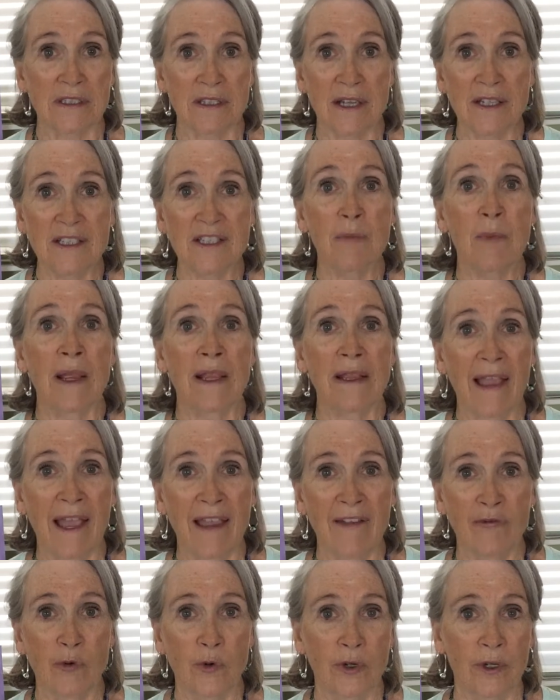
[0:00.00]
That's my
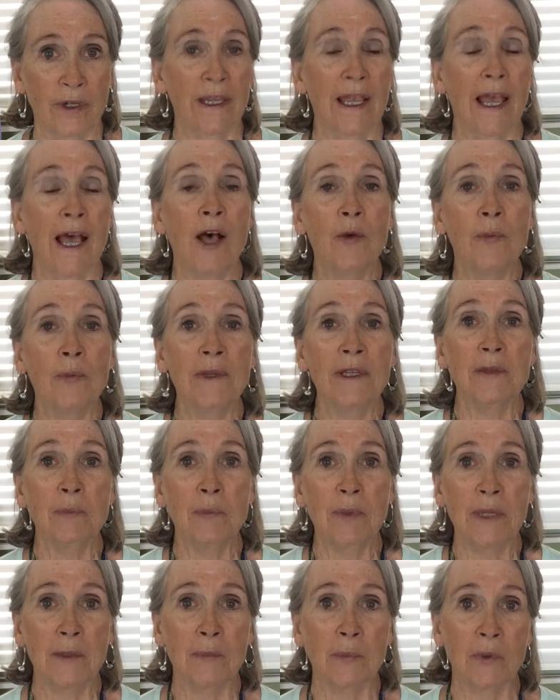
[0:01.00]
life work, helping
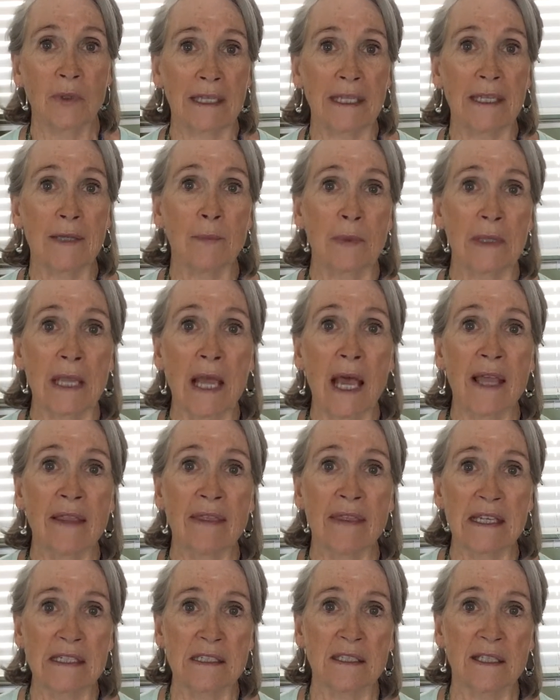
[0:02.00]
people get
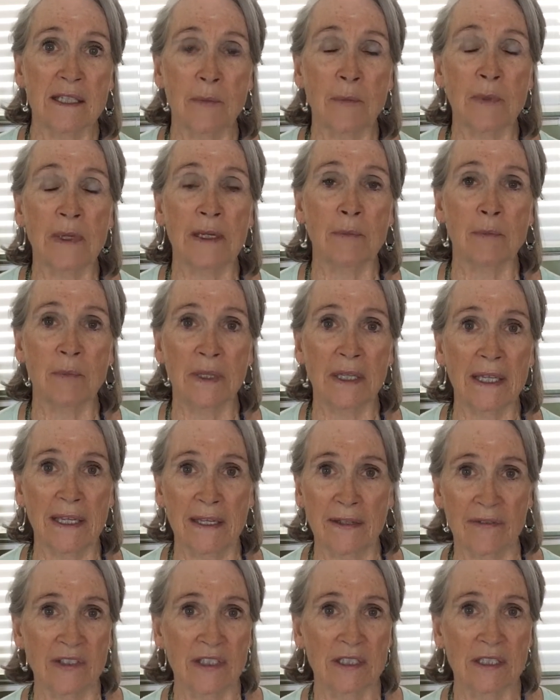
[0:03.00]
beyond these limiting
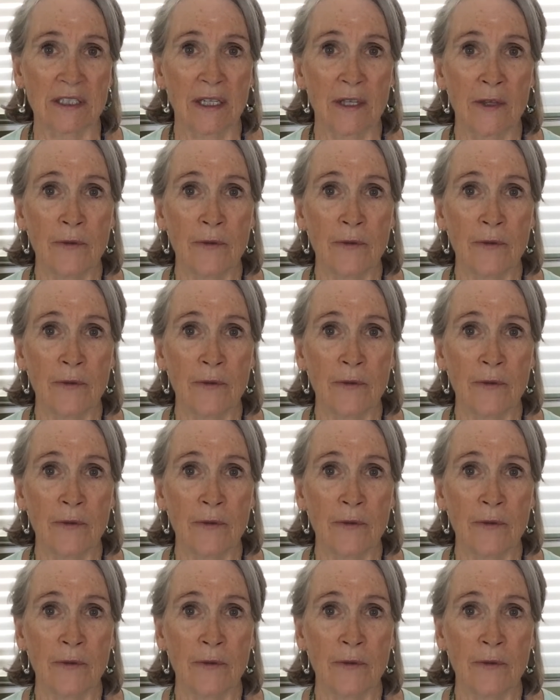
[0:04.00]
beliefs.